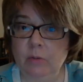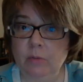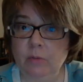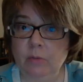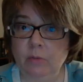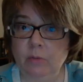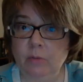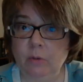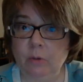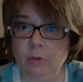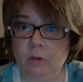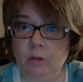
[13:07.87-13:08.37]

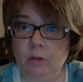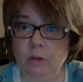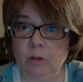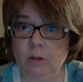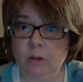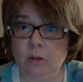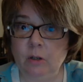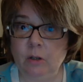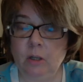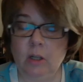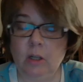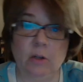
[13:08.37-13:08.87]

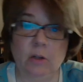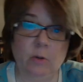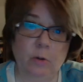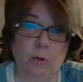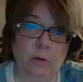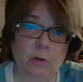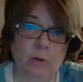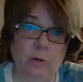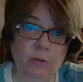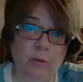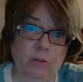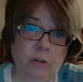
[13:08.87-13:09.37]
for
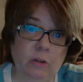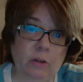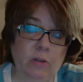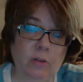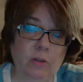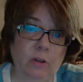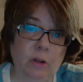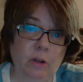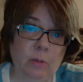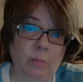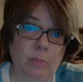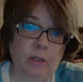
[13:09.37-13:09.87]
Crochet
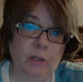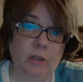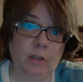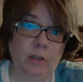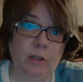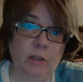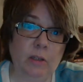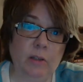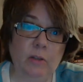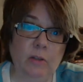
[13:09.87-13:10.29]
Zombie,